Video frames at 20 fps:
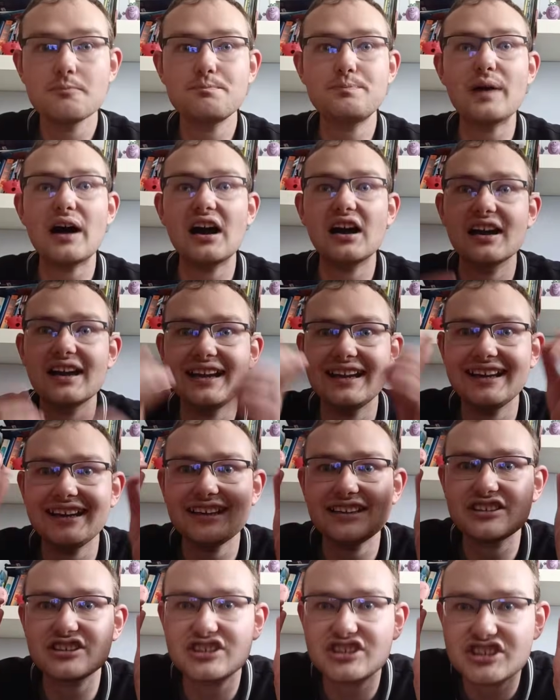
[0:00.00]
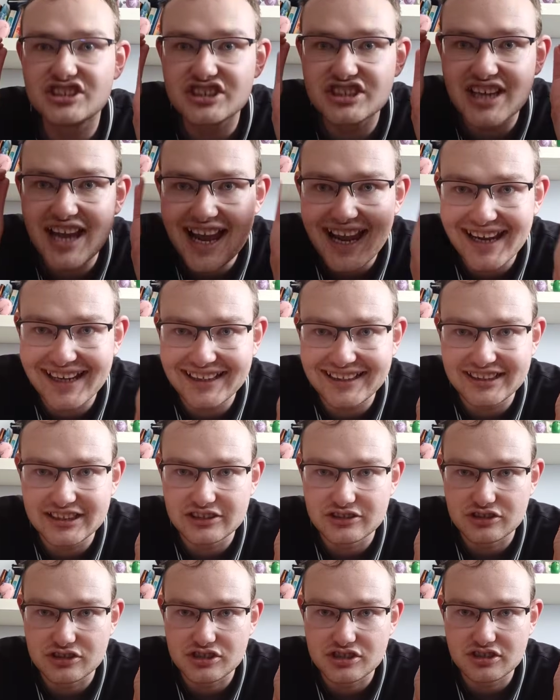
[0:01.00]
but he
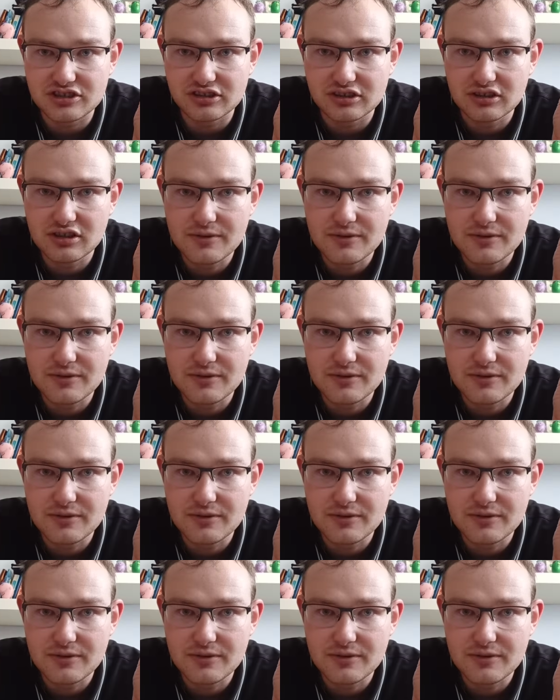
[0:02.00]
changed.